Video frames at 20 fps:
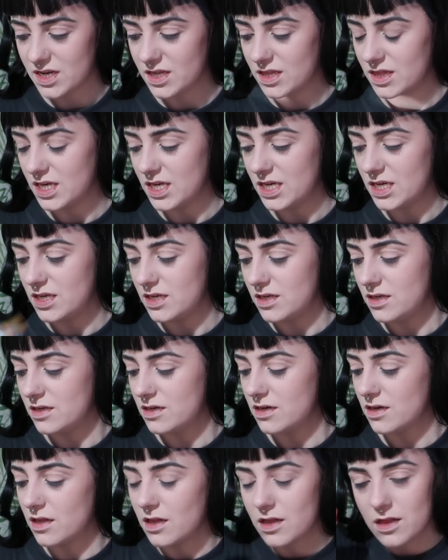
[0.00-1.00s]
the
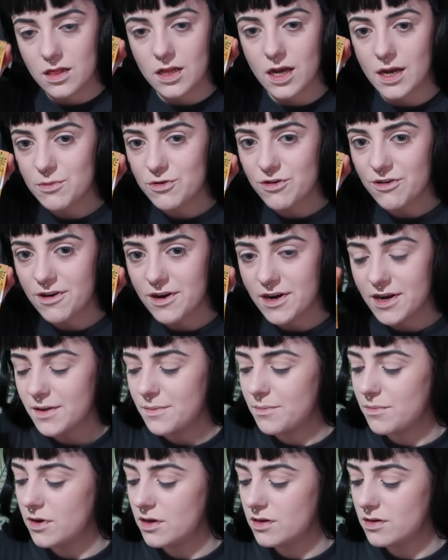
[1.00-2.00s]

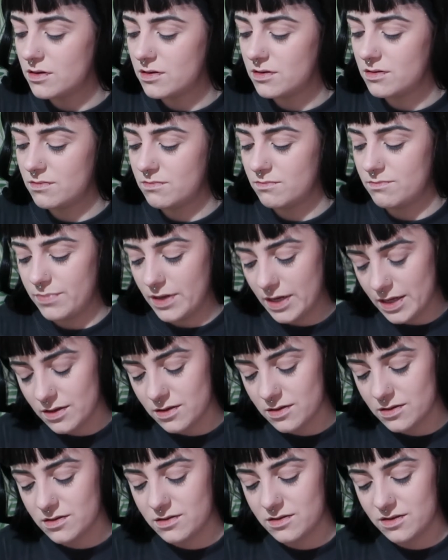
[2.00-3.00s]
Limecrime
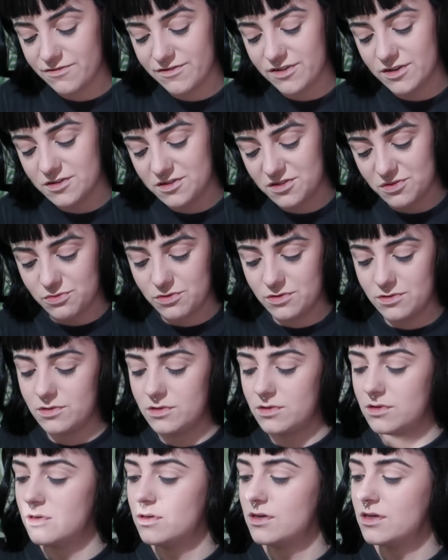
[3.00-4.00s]
palette, first
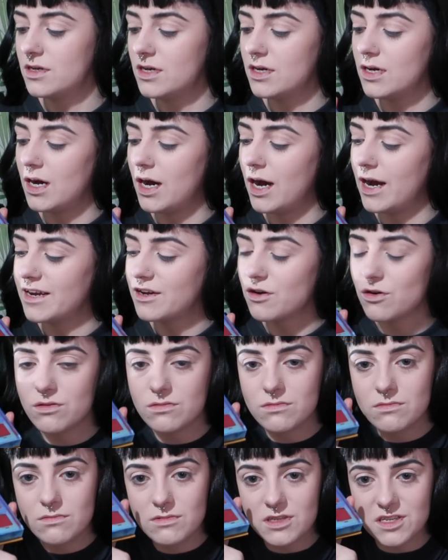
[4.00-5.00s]
one, Icon,
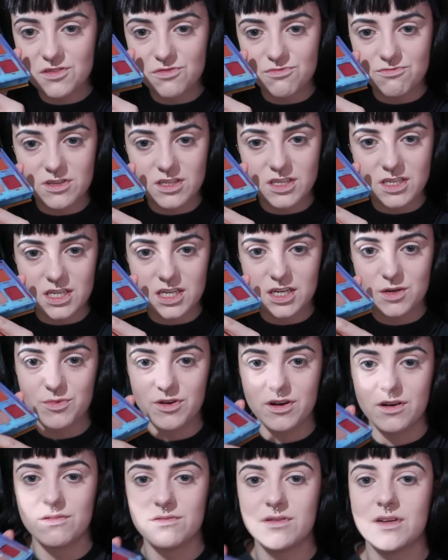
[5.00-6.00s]
this really dark
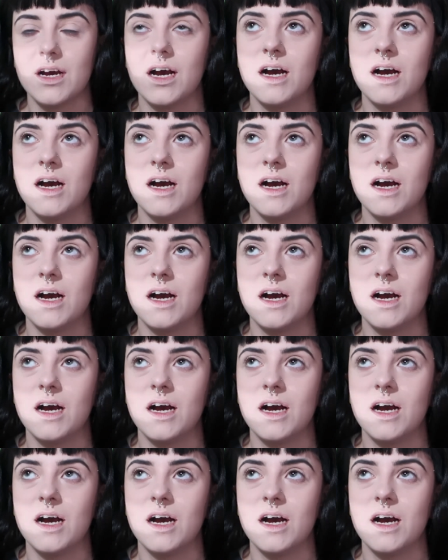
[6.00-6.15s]
brown.